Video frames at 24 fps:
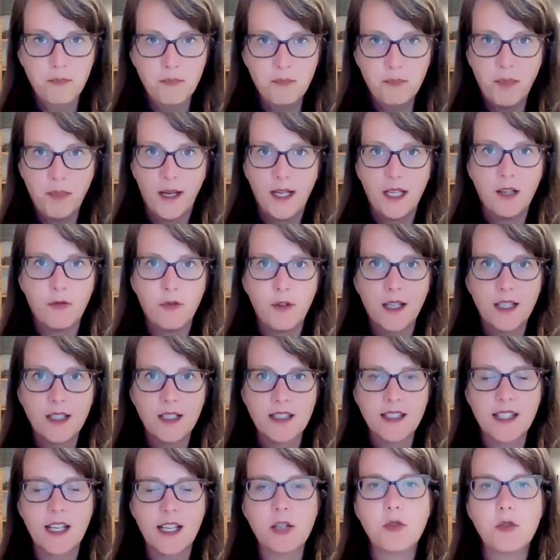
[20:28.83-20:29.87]
But if we can
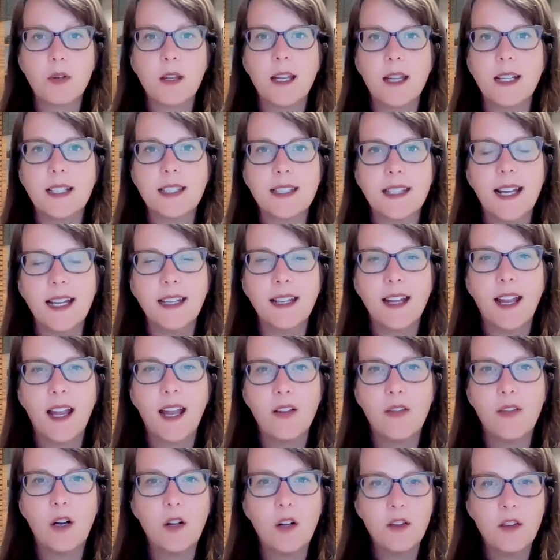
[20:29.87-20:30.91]
centralize that,
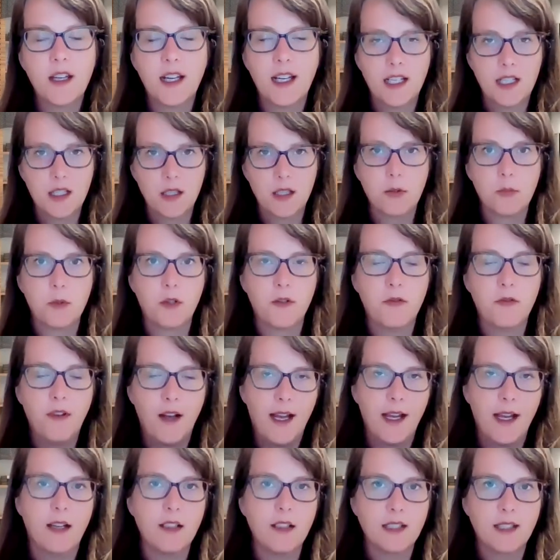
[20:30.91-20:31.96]
have all the editable
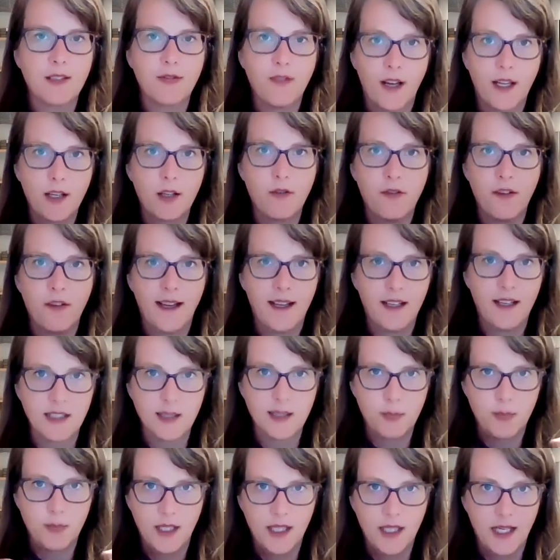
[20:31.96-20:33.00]
files, final files,
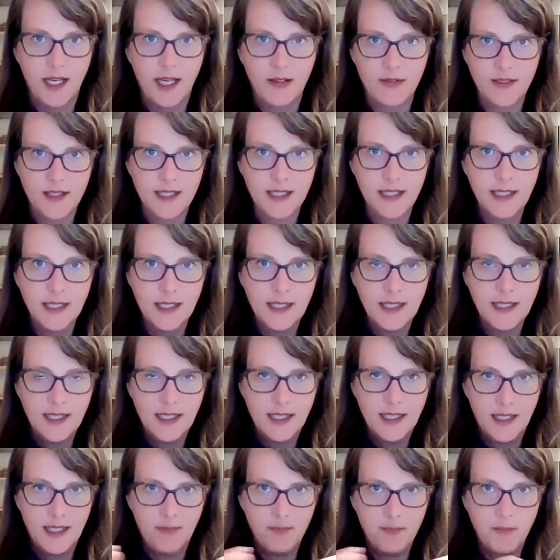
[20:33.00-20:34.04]
PDFs,
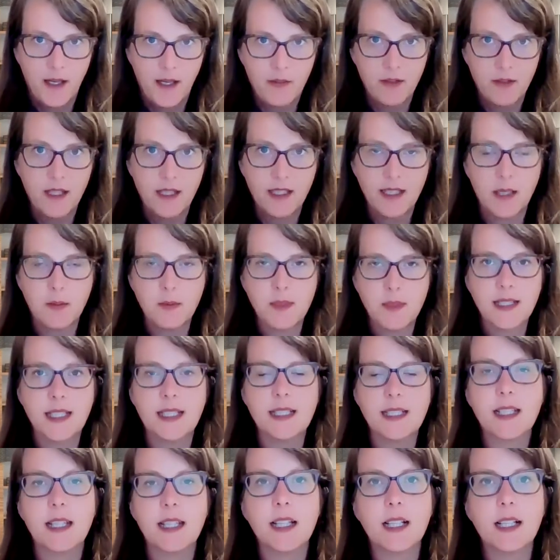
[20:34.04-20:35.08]
everything that was
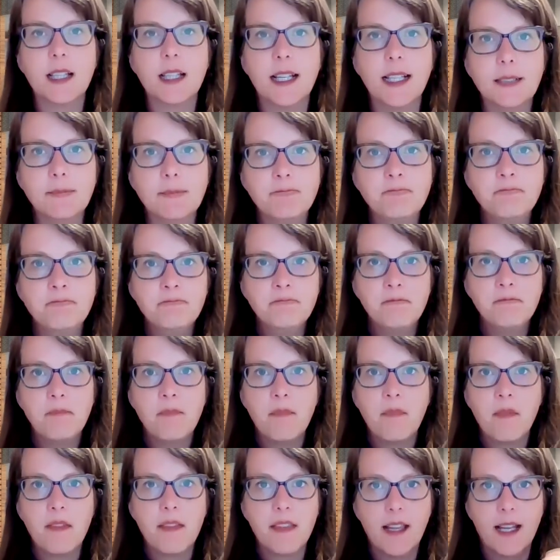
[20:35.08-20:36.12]
sent to the client,
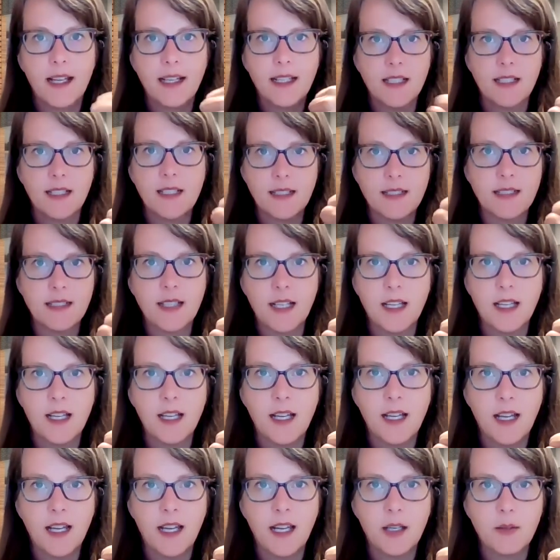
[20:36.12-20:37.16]
that is
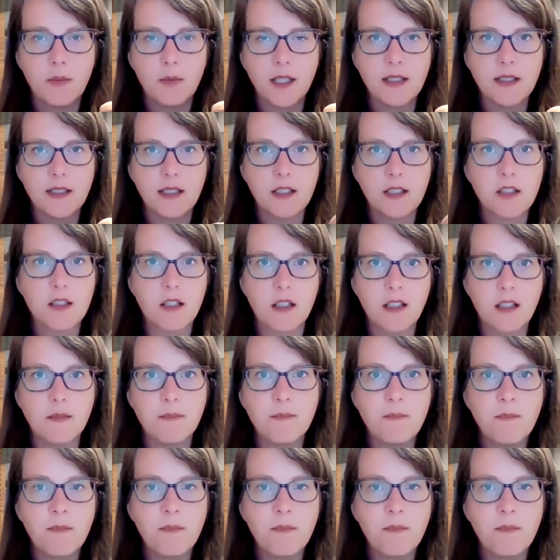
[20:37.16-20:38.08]
a rising star.